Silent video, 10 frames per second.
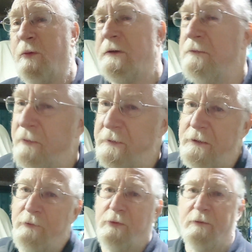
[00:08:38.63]
all the
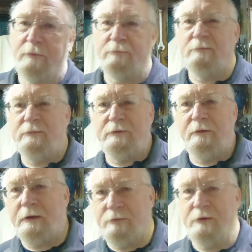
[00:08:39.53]
usual
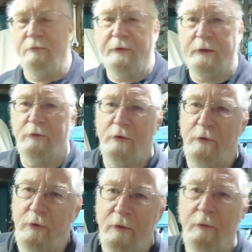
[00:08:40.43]
stuff I asked
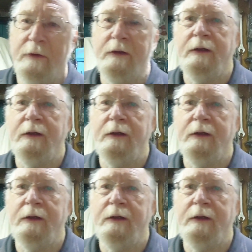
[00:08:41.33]
you to do,